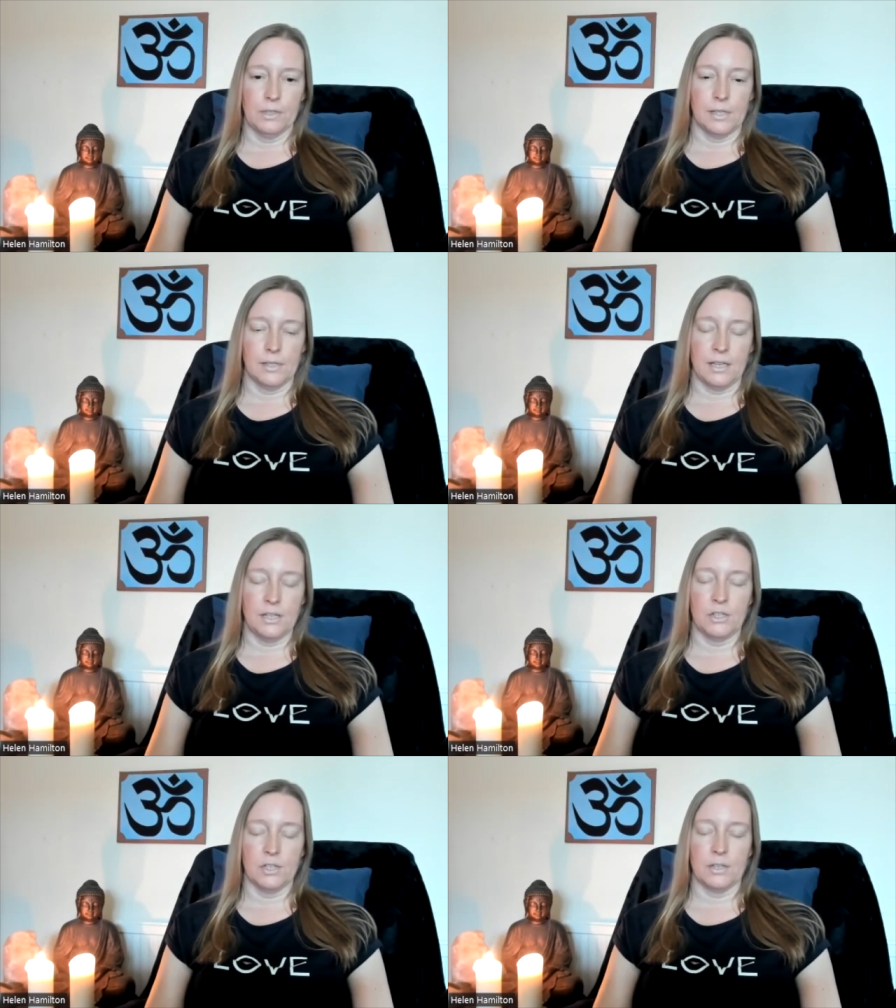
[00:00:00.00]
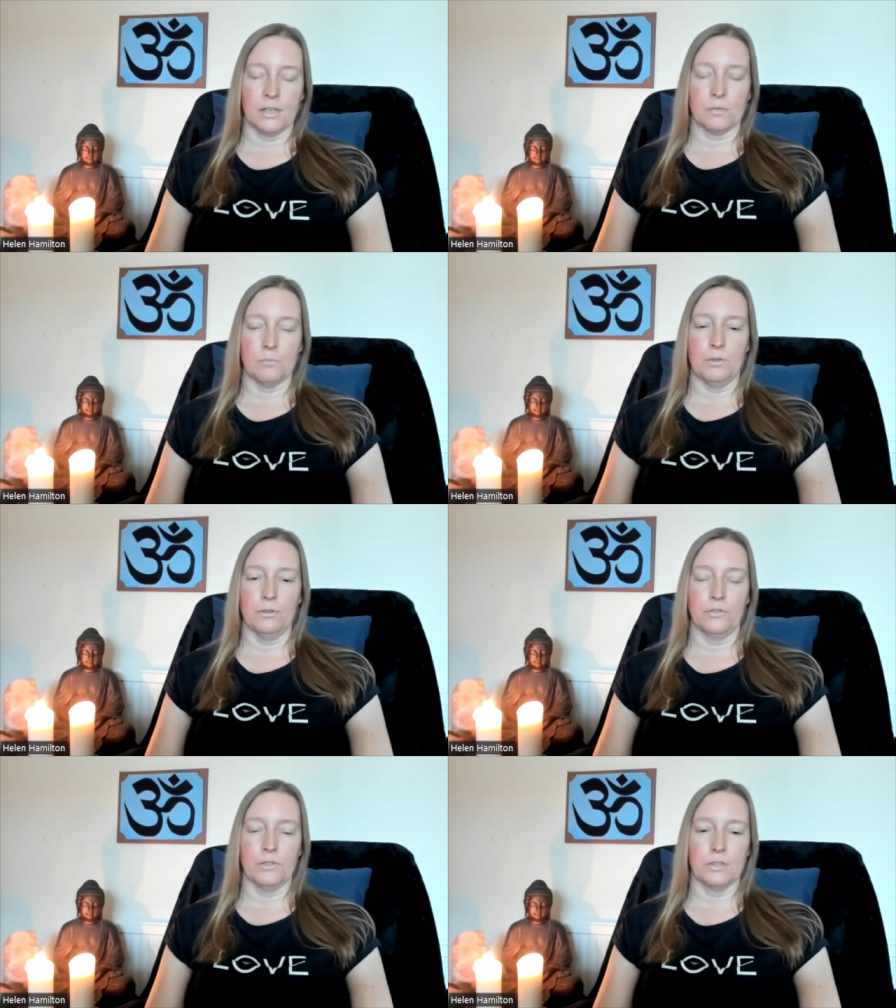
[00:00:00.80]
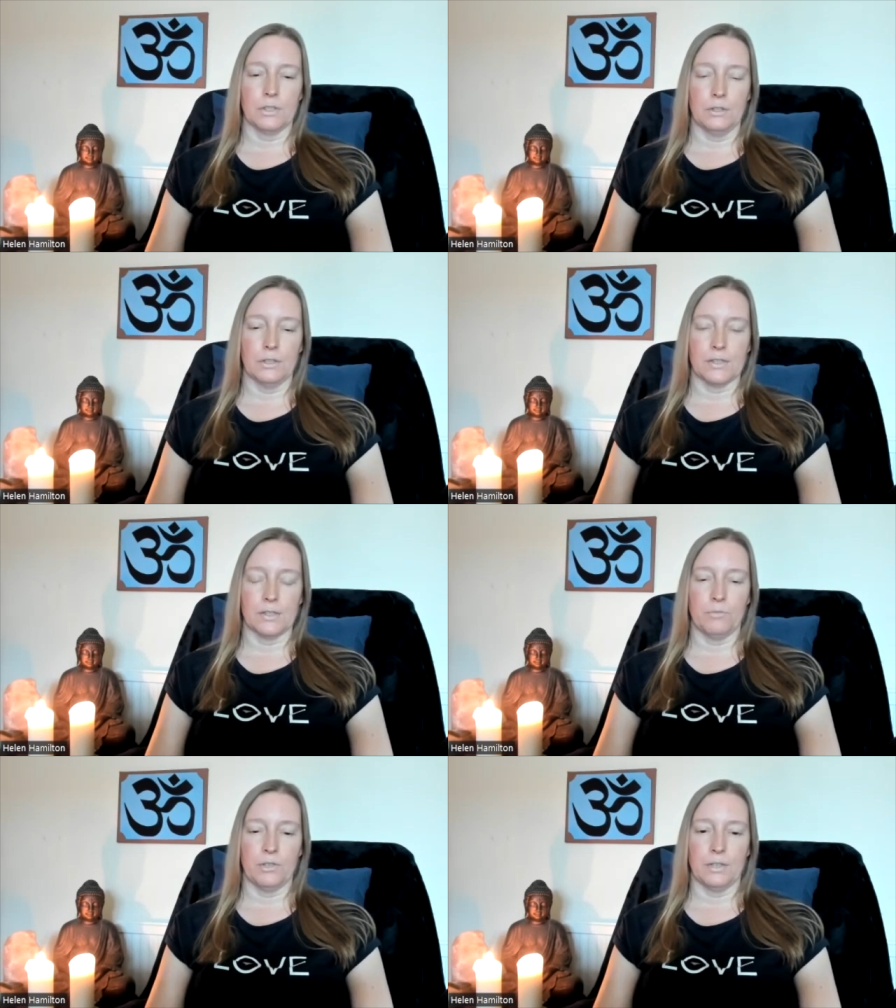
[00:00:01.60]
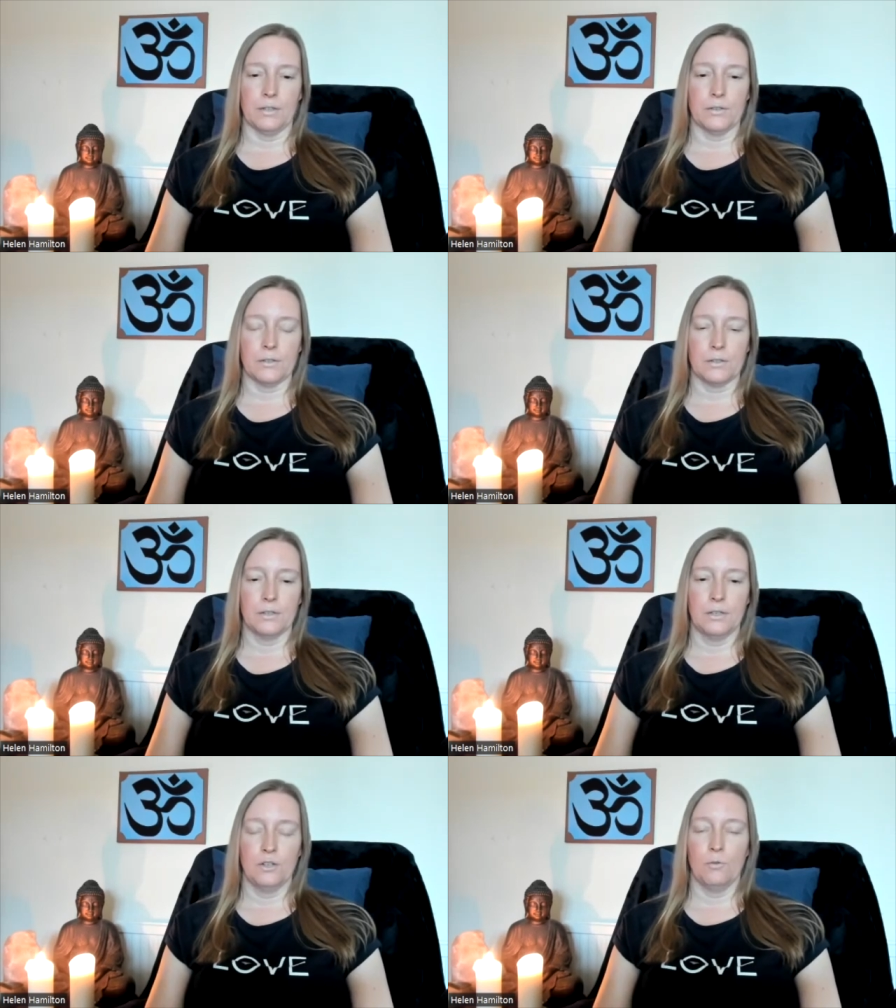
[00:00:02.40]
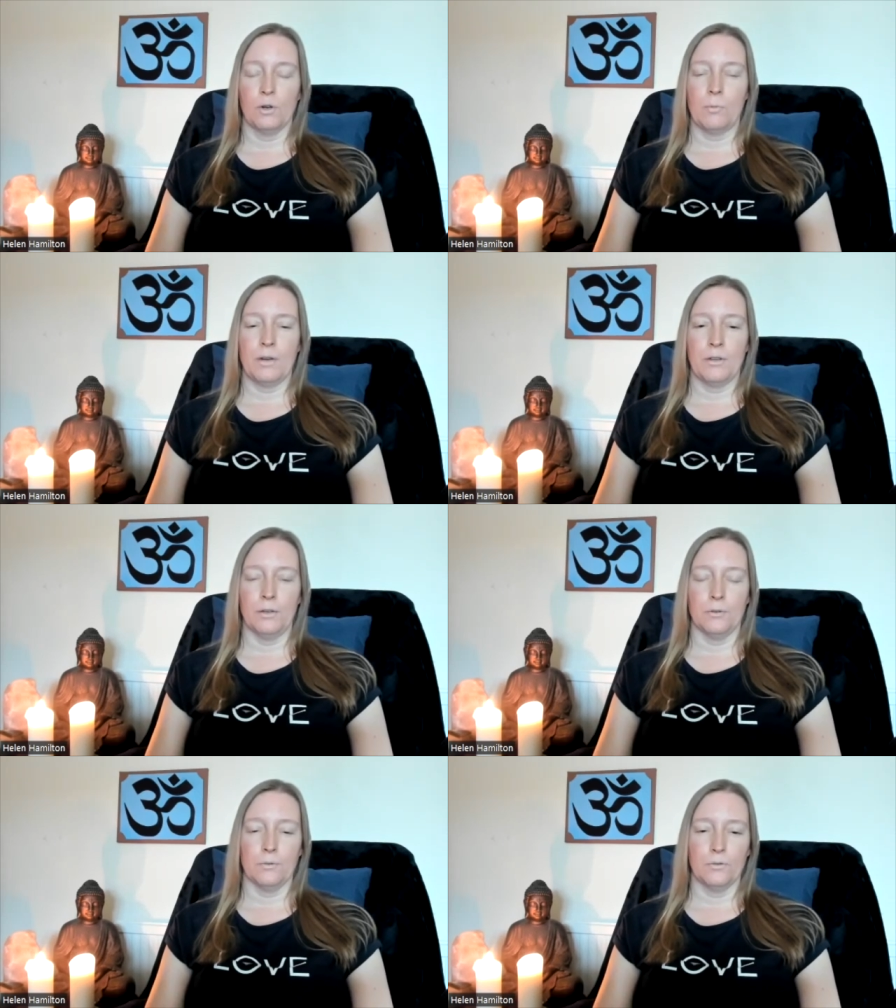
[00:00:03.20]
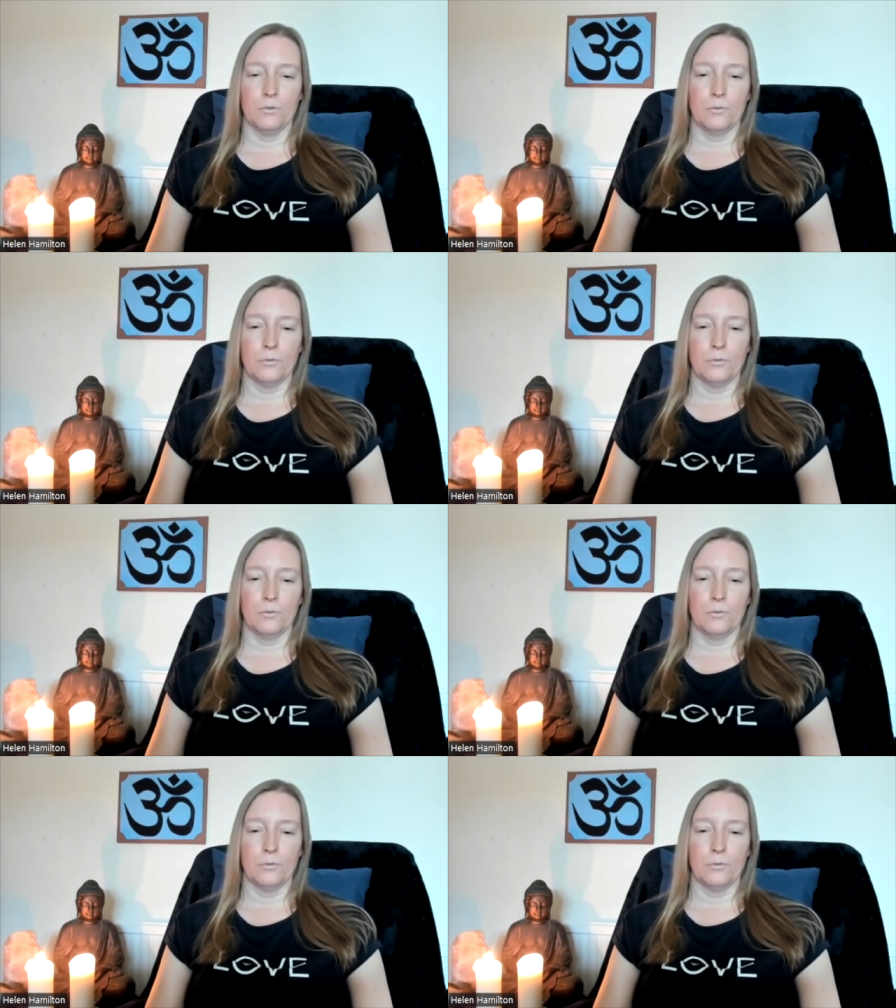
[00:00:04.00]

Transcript: Attention has moved to look at something else. What about you?